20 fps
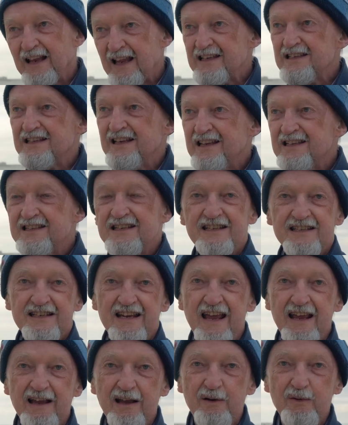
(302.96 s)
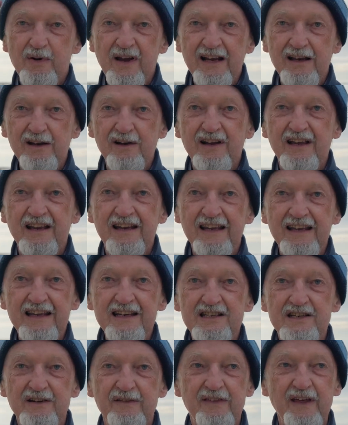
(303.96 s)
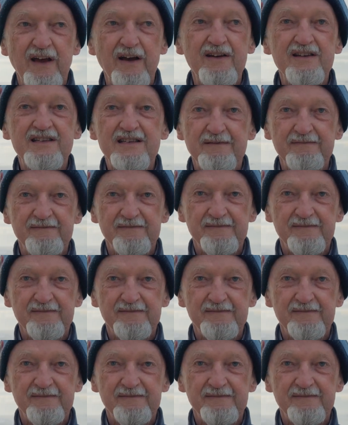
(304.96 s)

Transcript: let's, let's just take a quick look at each of those.